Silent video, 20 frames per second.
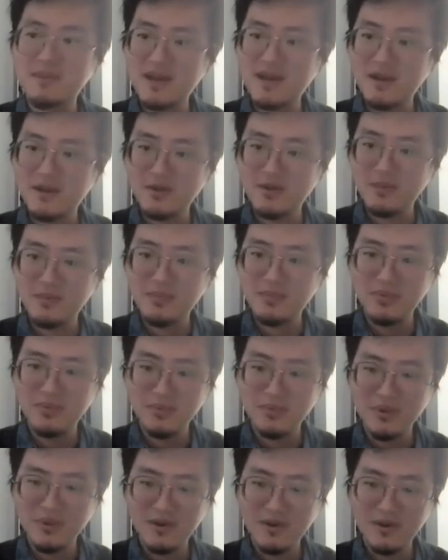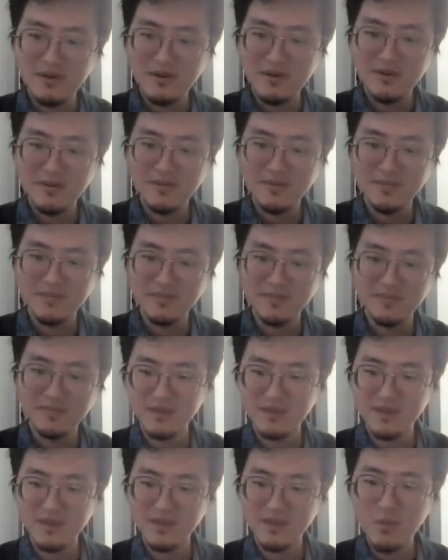about pu'er
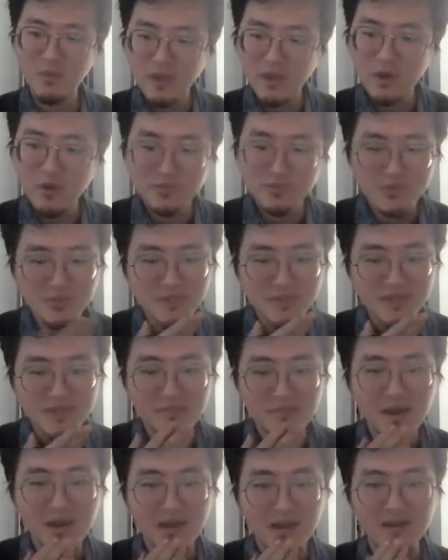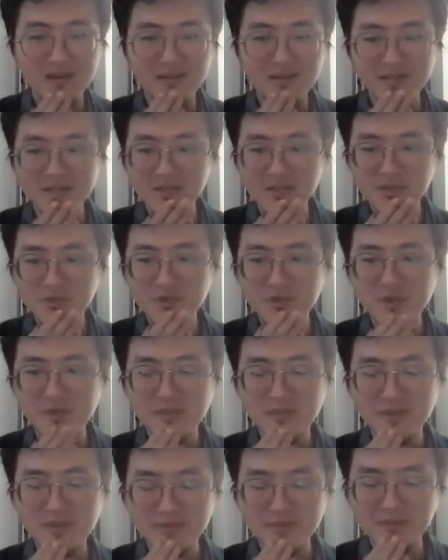and what we hope to debunk on this
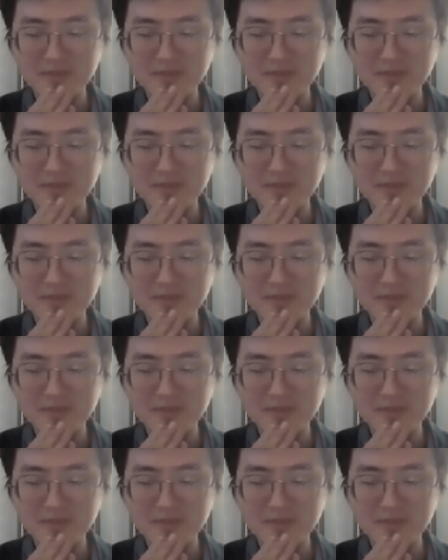trip.